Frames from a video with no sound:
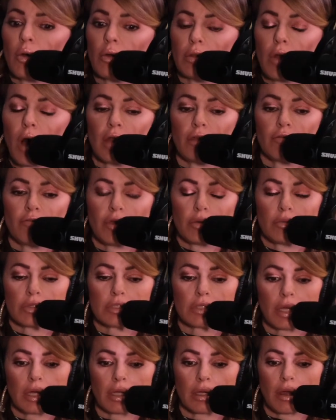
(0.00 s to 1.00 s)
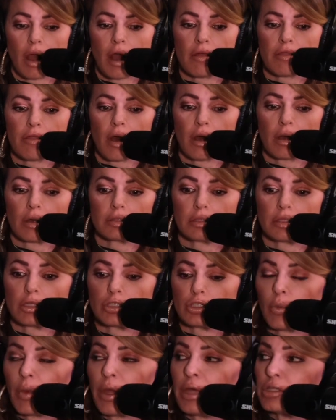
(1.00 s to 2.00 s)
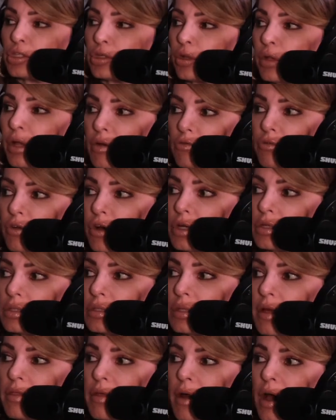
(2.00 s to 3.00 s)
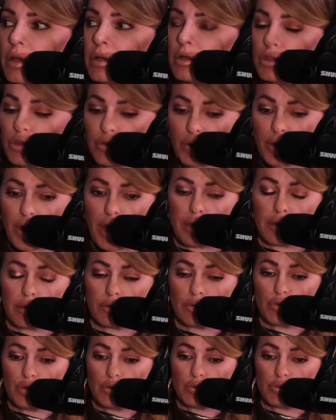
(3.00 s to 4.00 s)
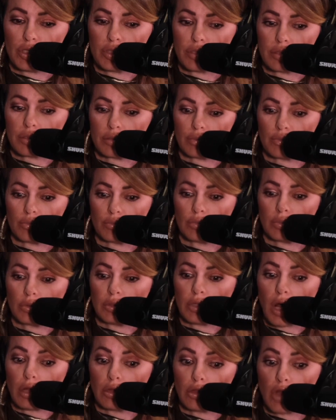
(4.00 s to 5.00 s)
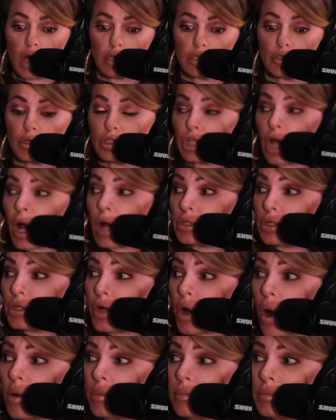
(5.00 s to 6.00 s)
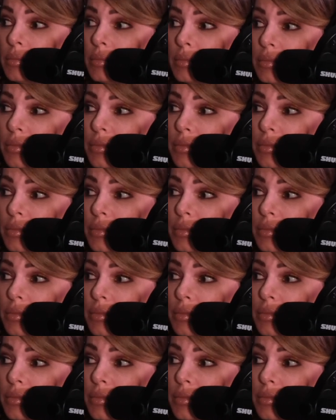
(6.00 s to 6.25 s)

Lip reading: lot of it was like, I thought situational at first. I thought, okay, you just lost your childhood home.